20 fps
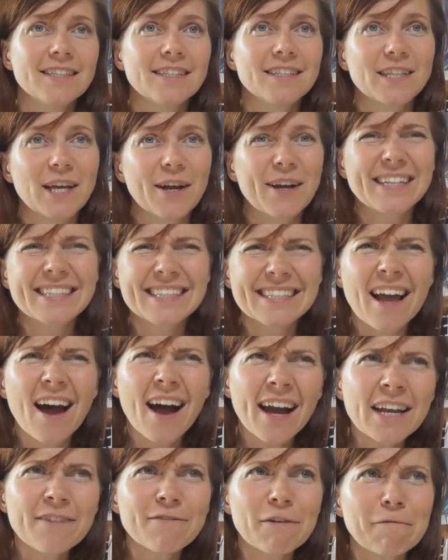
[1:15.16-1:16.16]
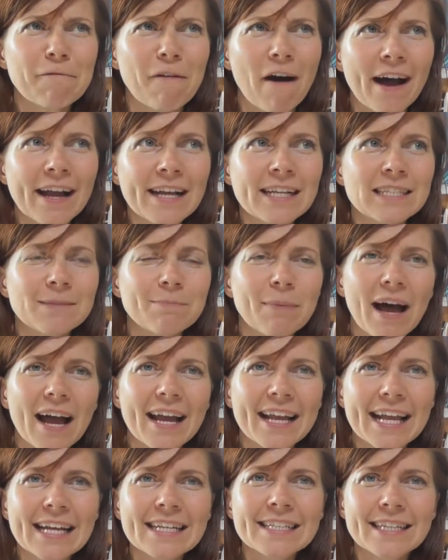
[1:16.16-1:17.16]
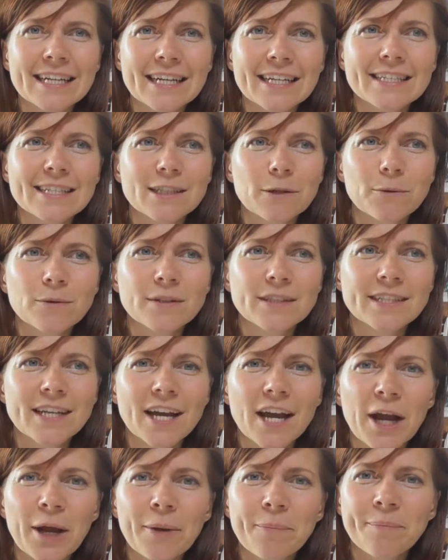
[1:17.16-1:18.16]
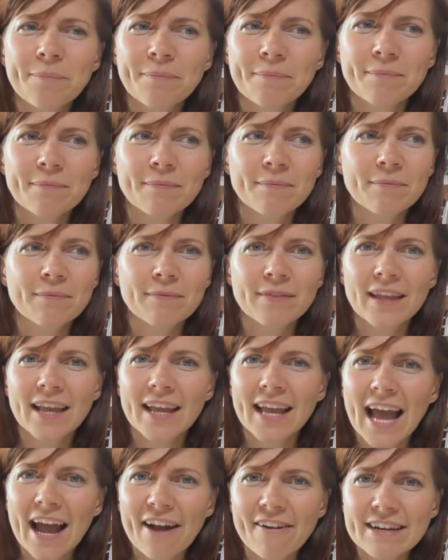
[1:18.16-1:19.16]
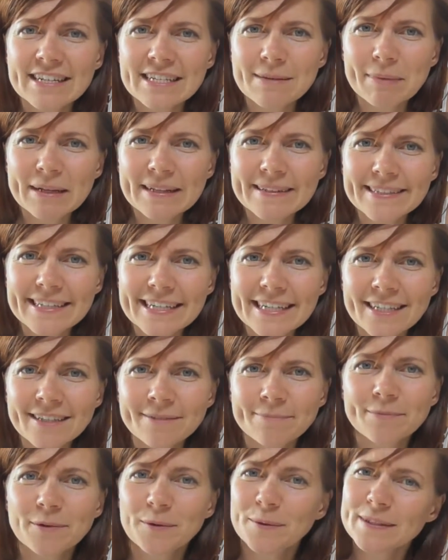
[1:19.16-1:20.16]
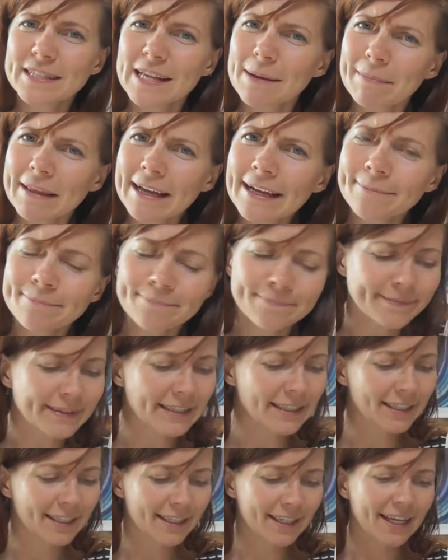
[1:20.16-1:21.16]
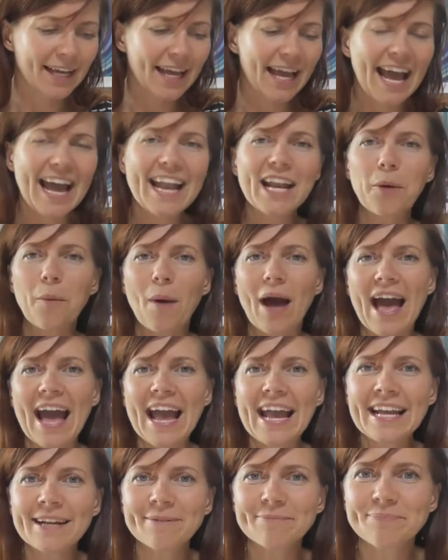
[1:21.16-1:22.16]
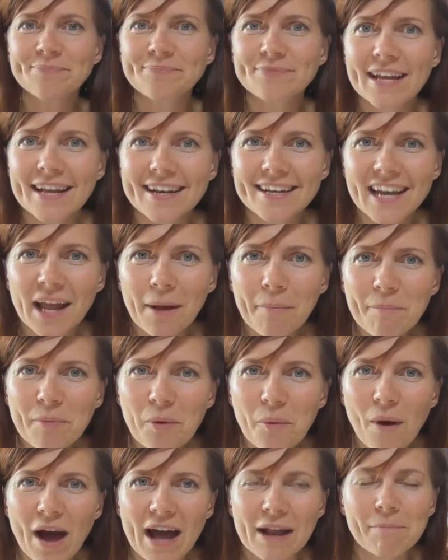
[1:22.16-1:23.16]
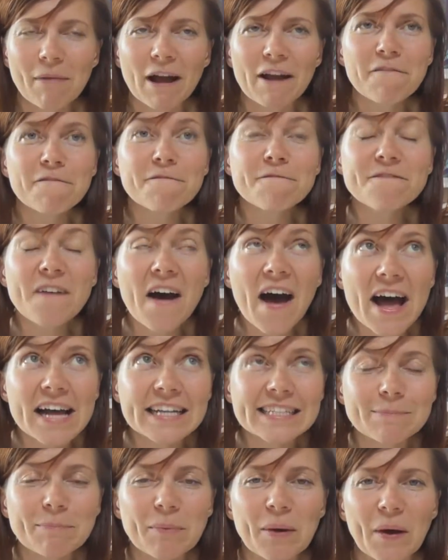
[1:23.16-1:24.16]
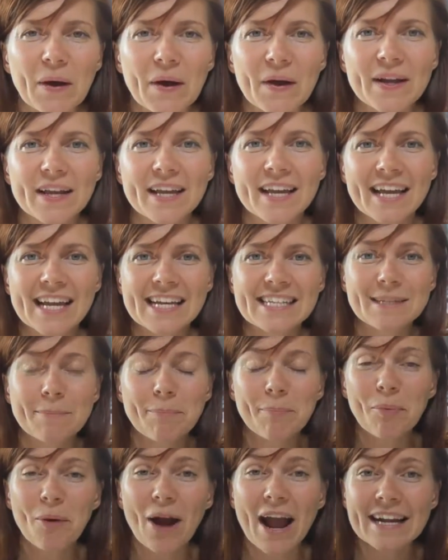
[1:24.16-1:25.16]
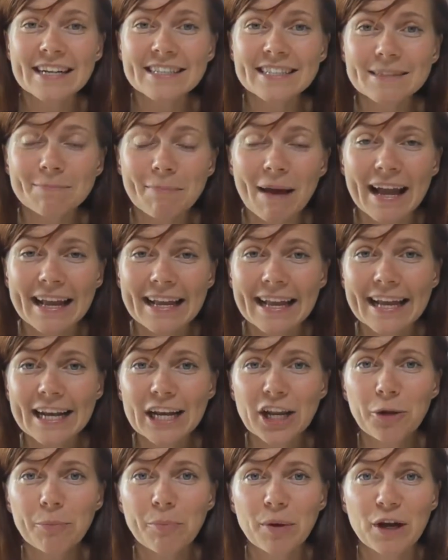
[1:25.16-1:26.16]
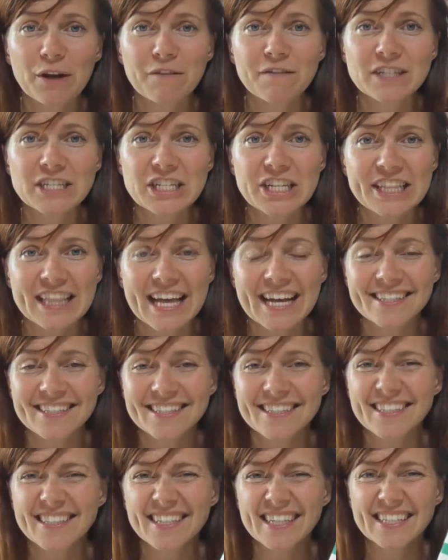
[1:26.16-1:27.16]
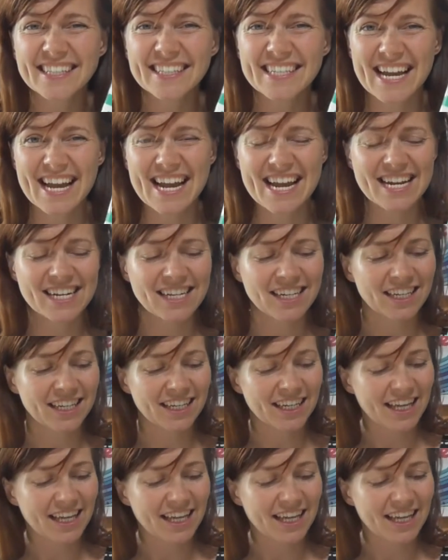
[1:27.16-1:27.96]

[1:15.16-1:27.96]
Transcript: So it's kind of a vice, but I guess it's also character building or something. Anyway, number 1, my first book is a brand spanking new book for 2016,